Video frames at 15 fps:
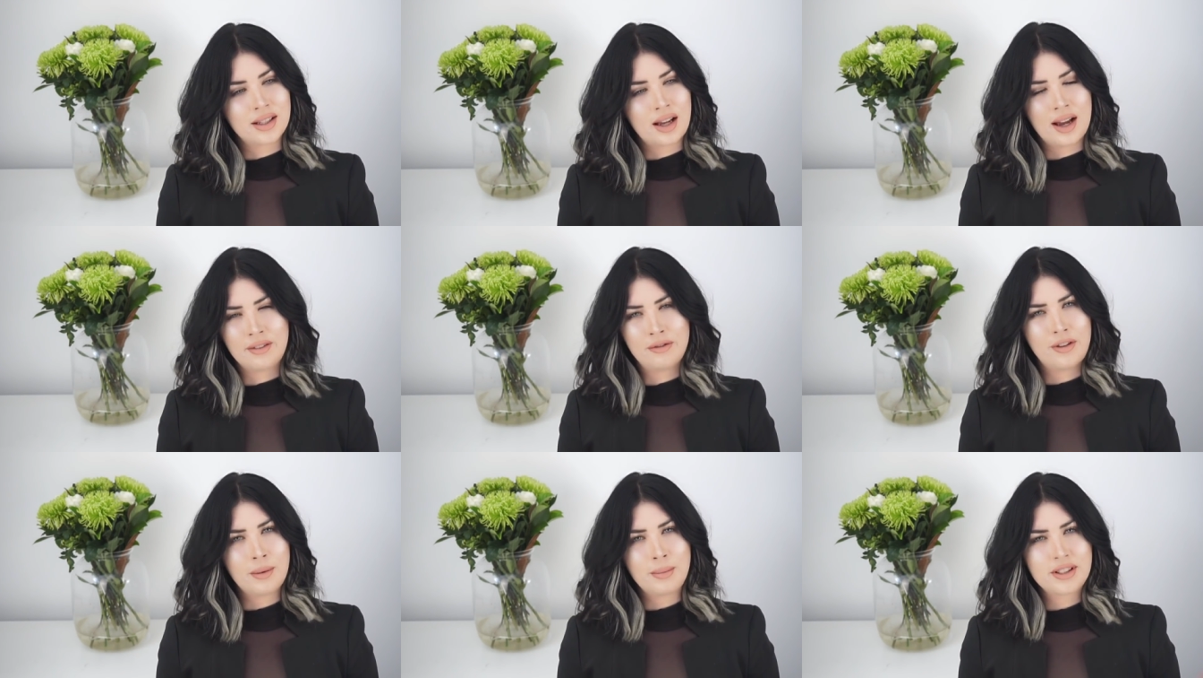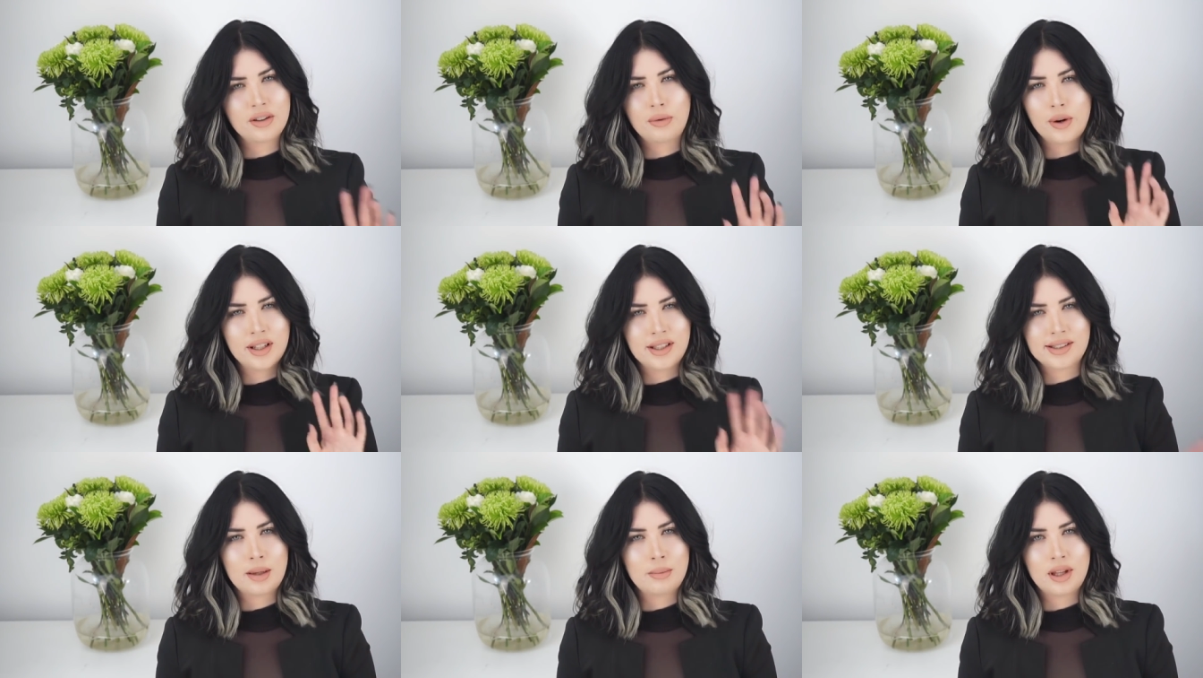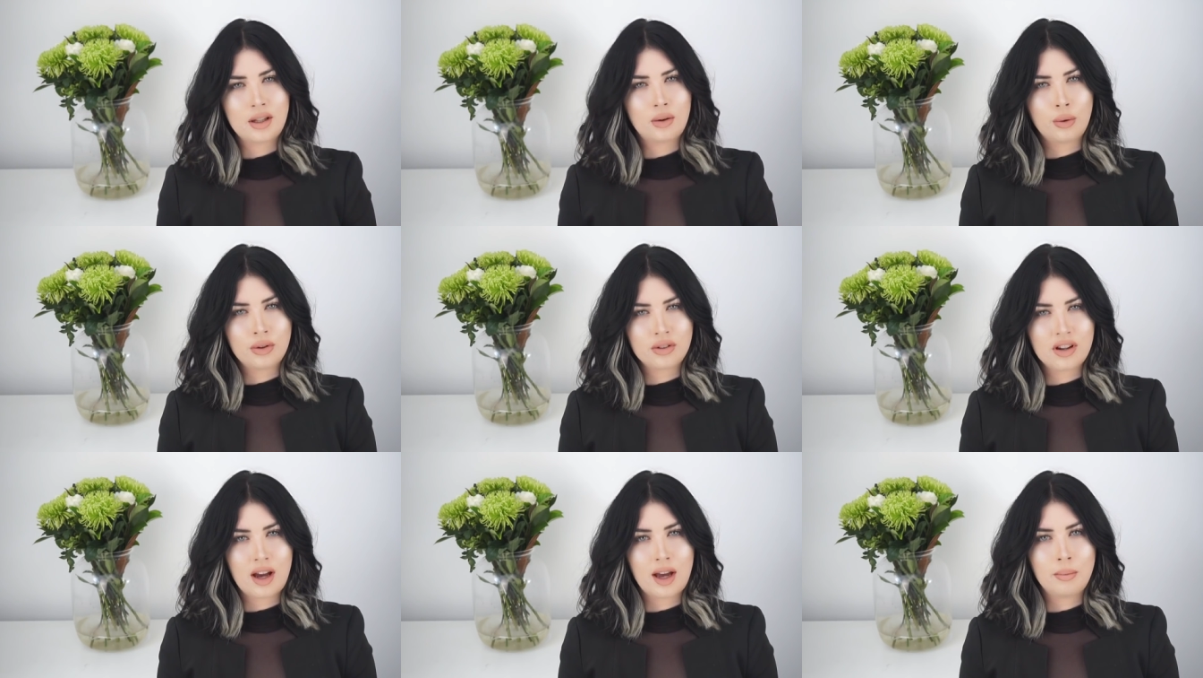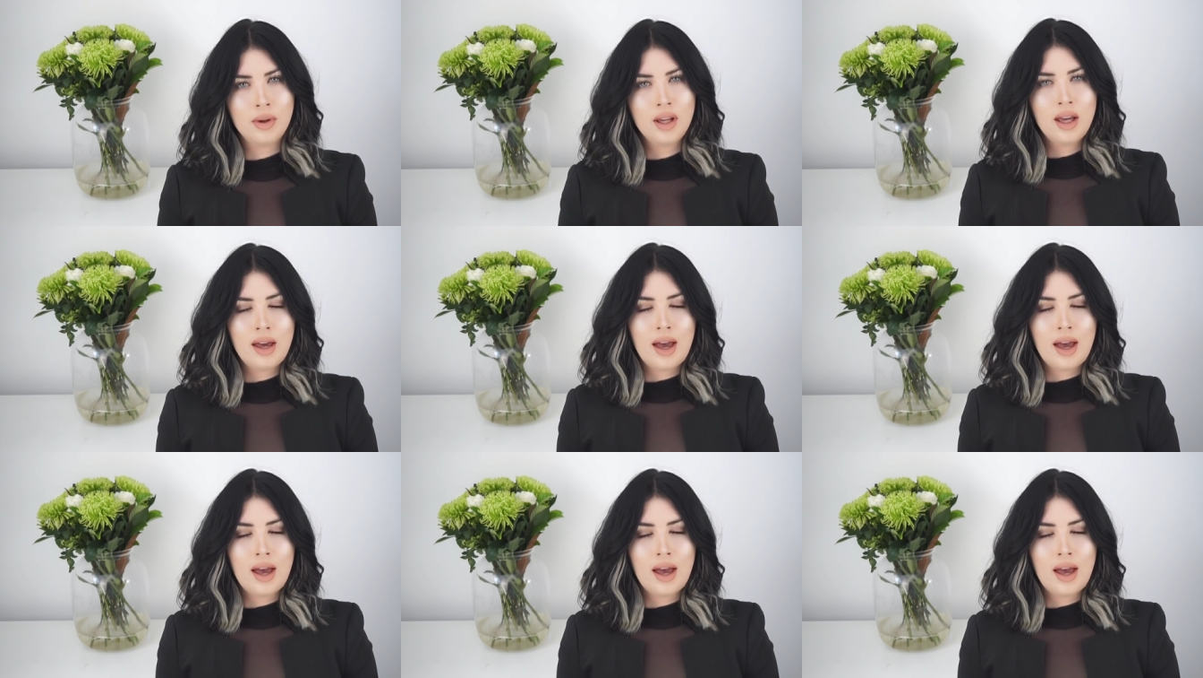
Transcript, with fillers: I find myself wearing the same thing all the time.